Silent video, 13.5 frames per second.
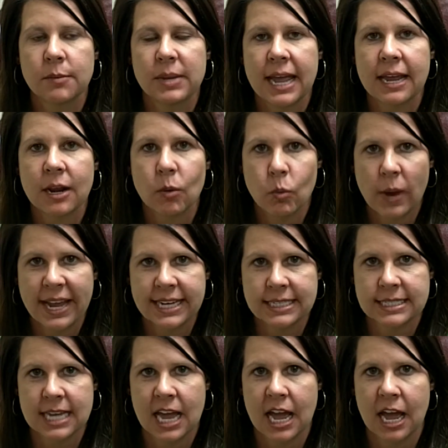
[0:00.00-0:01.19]
eliminate a
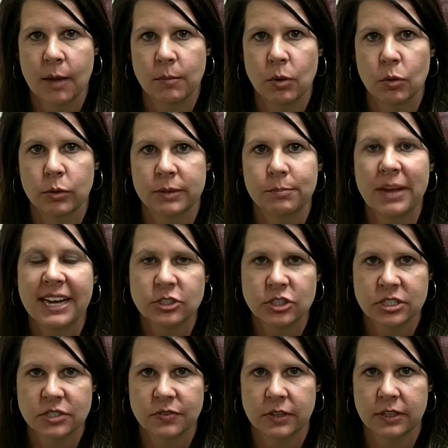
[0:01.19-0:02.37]
wait time on
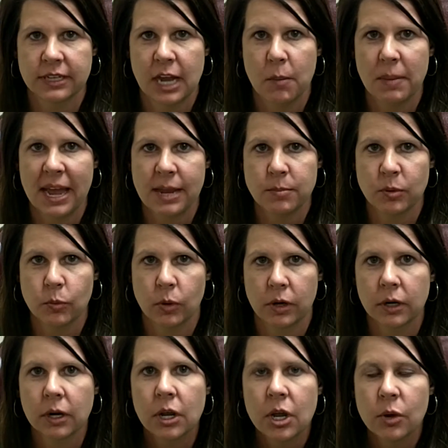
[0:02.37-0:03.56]
patients filling out
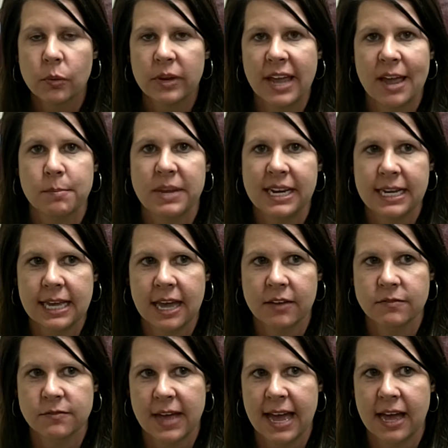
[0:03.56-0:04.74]
paperwork. We have
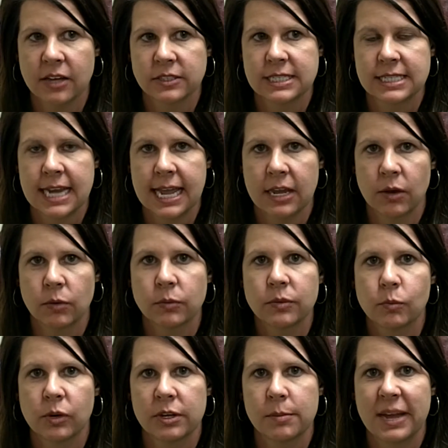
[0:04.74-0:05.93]
PDF files now
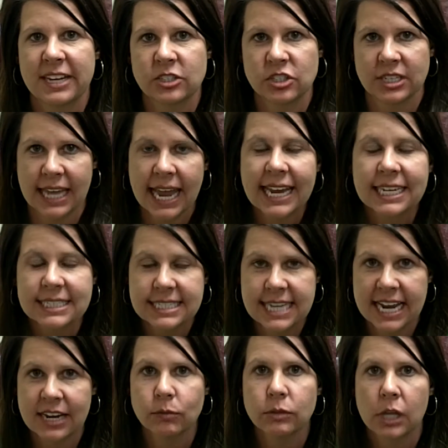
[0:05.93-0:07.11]
where the patient can
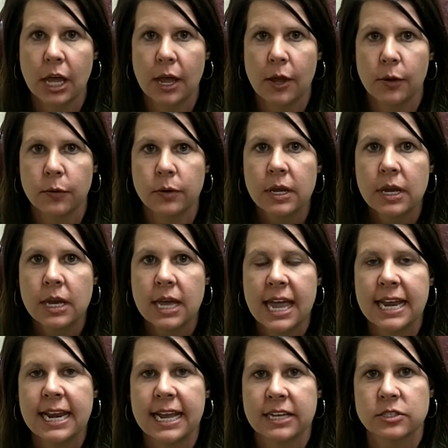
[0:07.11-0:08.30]
download
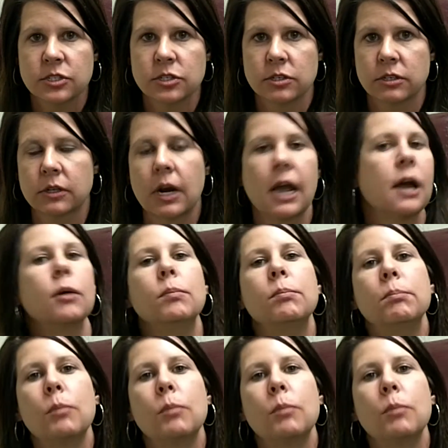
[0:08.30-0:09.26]
and answer